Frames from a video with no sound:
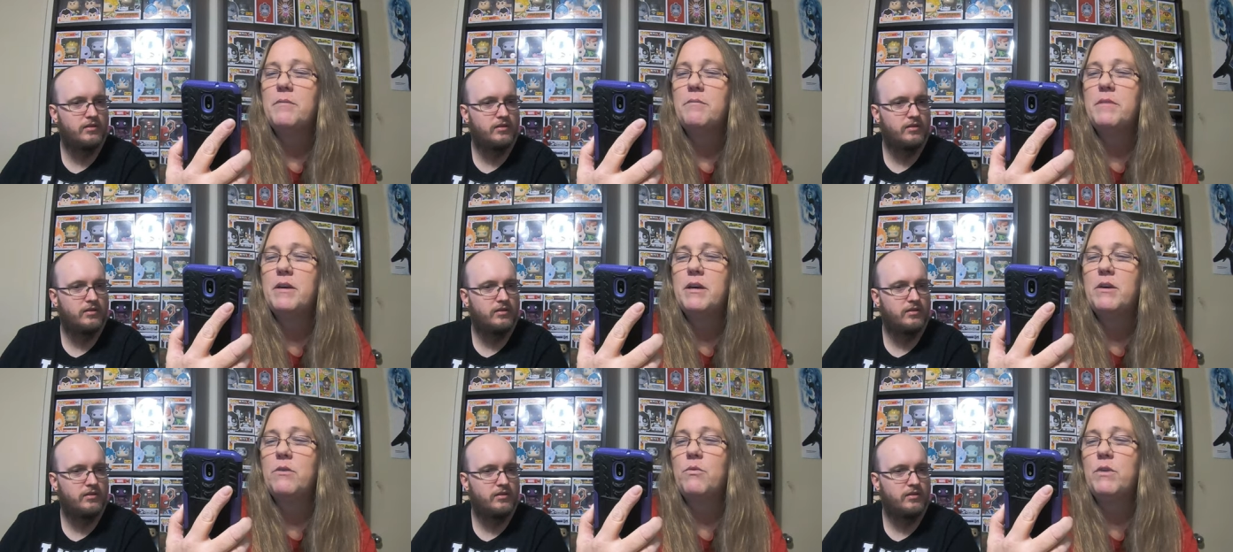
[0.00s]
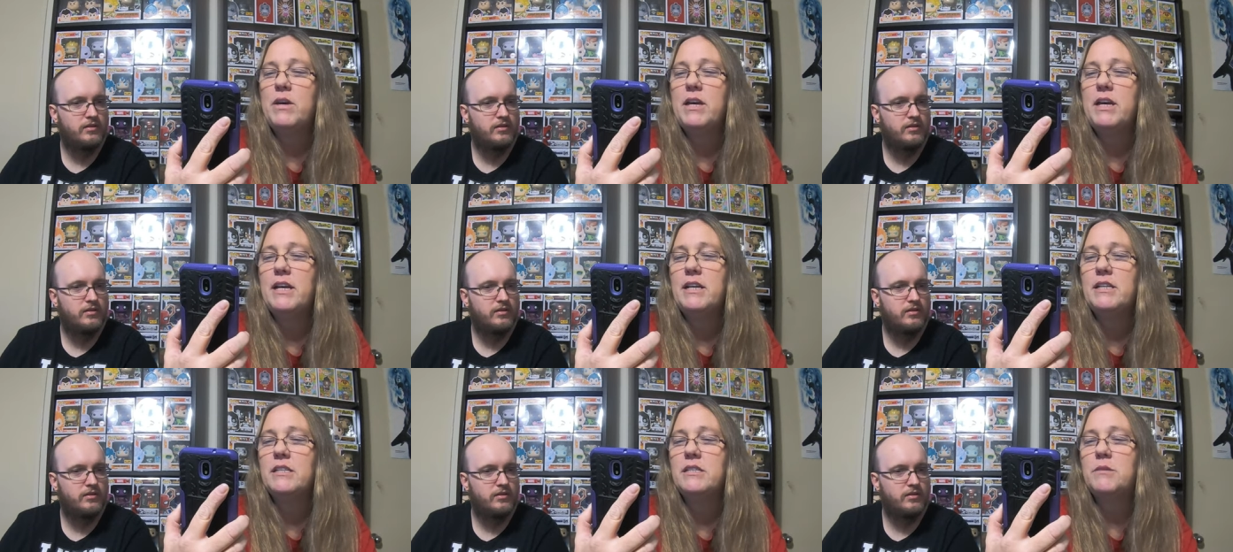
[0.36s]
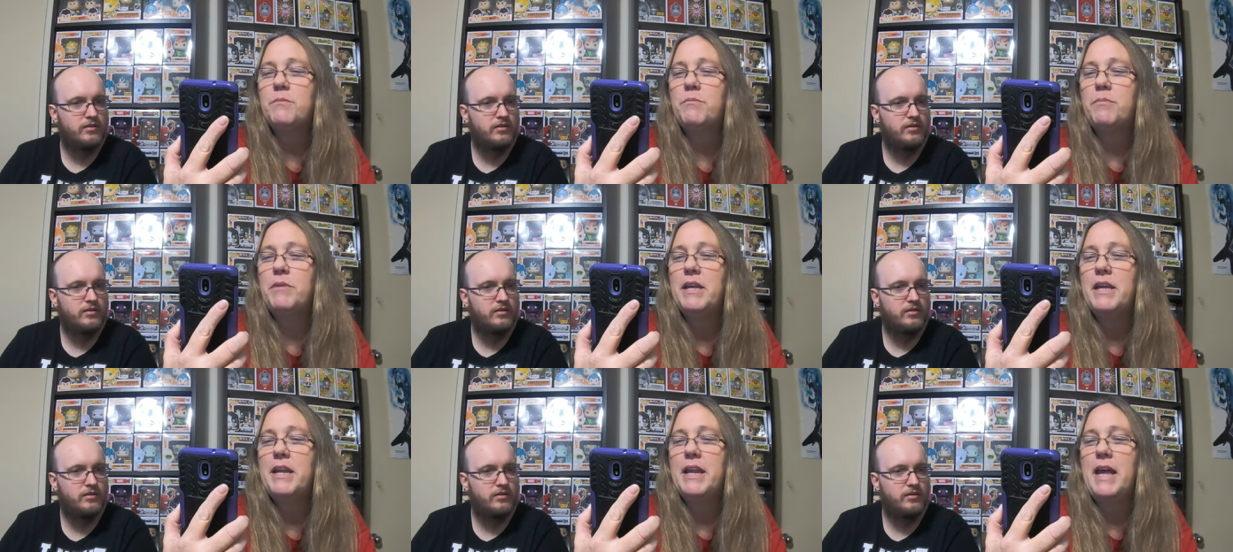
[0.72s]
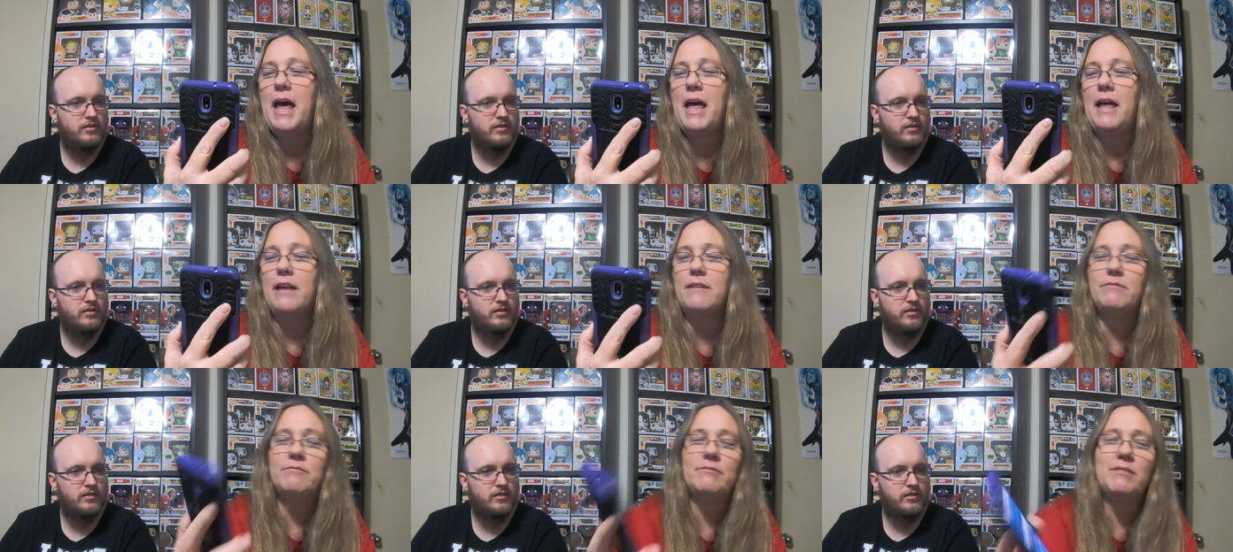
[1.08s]
Speaker 1: McWig
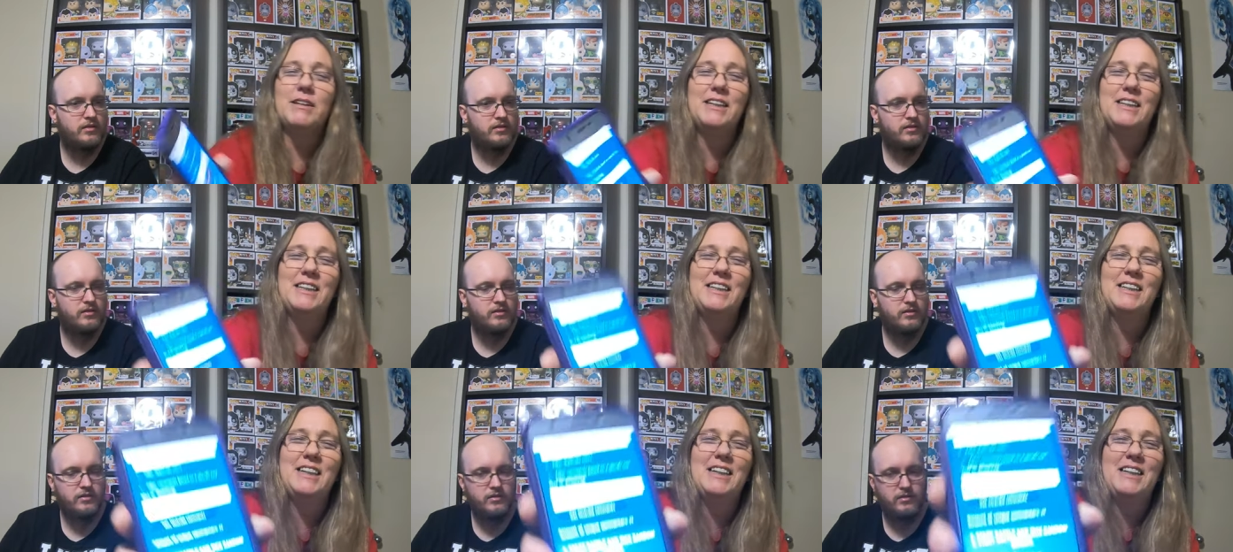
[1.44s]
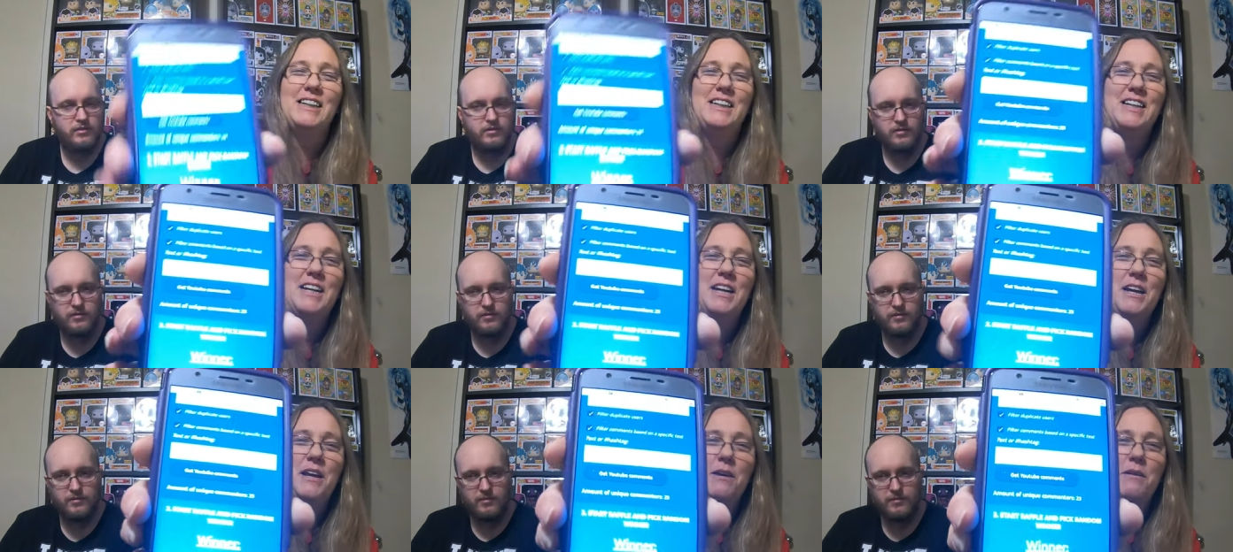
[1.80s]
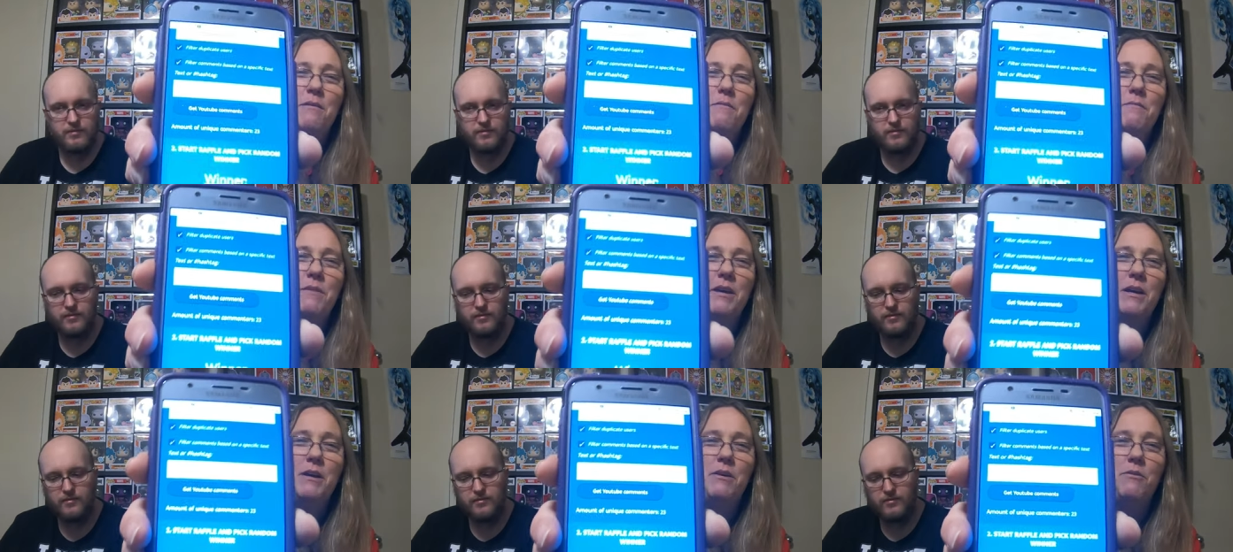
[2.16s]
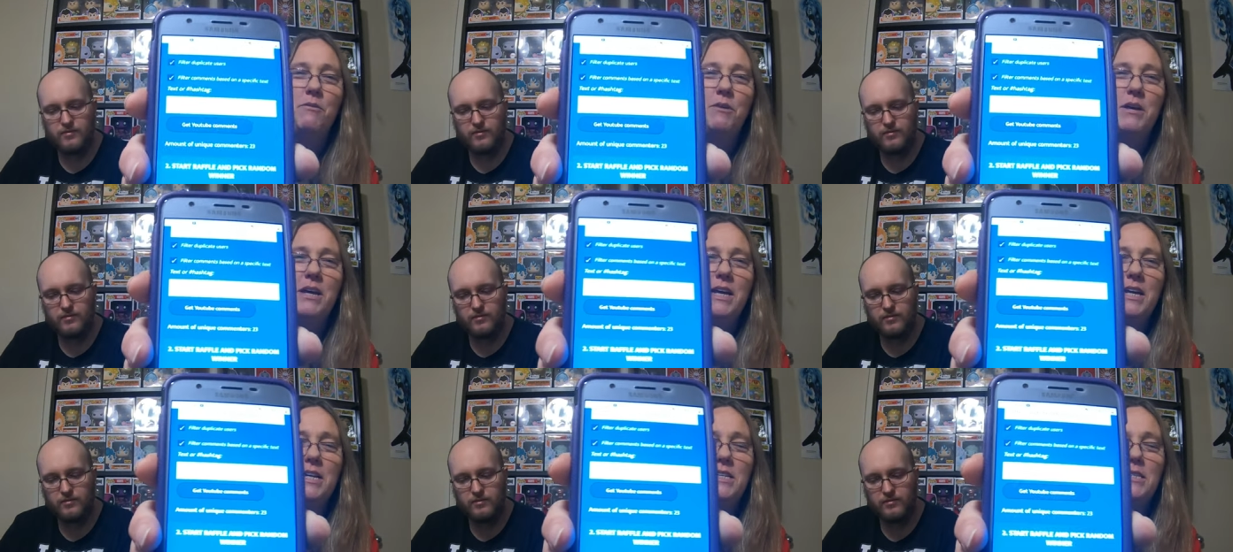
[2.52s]
Splitter.
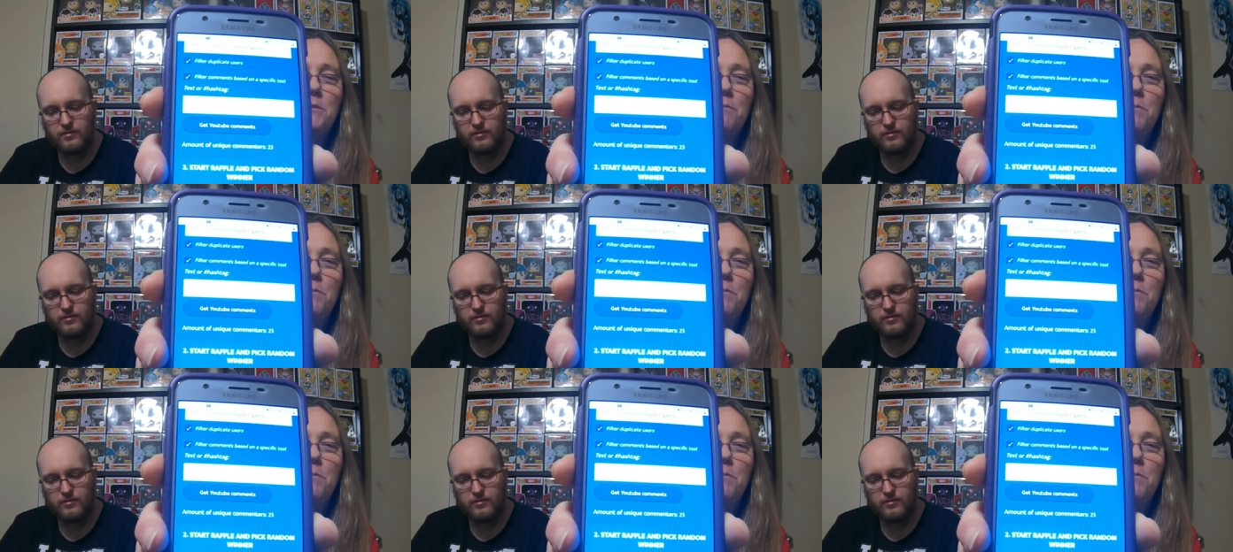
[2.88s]
McWig